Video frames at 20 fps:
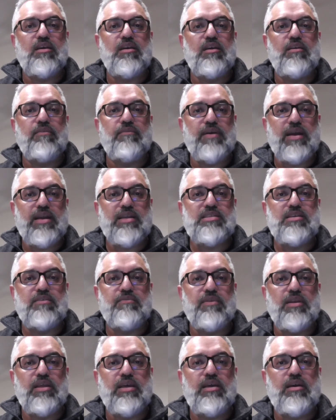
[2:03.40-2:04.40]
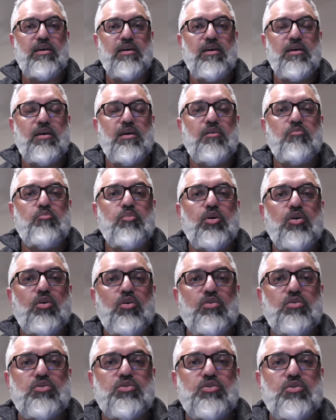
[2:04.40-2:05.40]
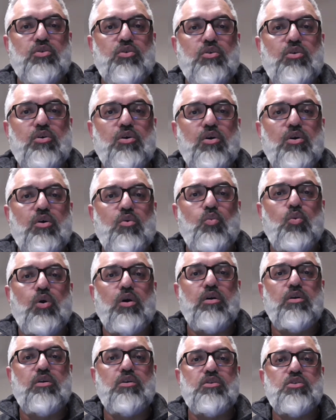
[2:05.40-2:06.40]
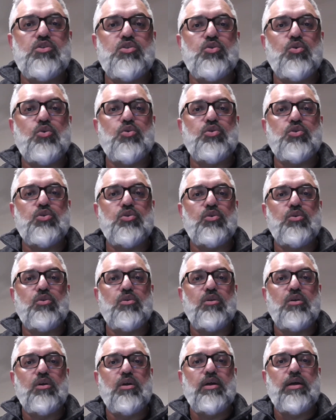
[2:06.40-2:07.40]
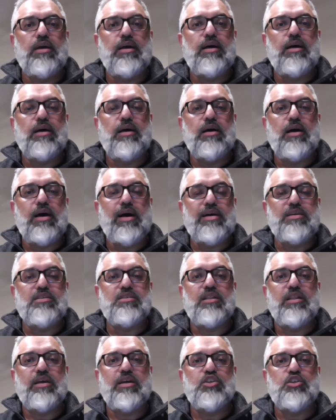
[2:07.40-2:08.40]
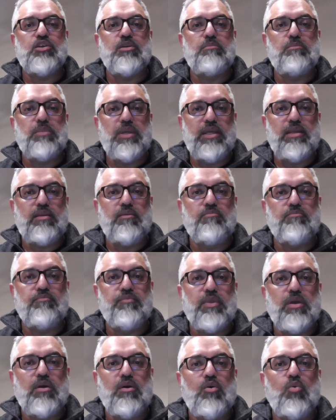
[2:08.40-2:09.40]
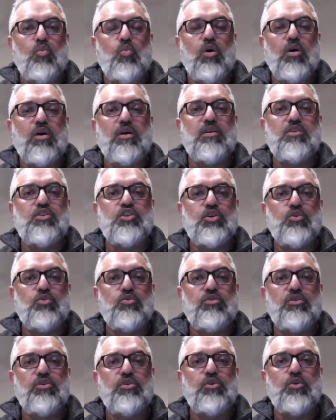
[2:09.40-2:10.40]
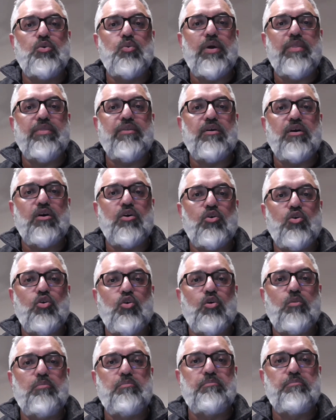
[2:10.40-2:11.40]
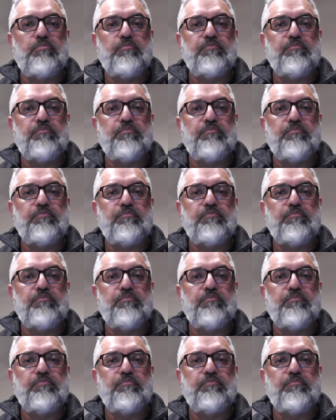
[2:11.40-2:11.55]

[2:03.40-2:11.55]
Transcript: effectively, but also what does social isolation mean? What can children do when they're at home?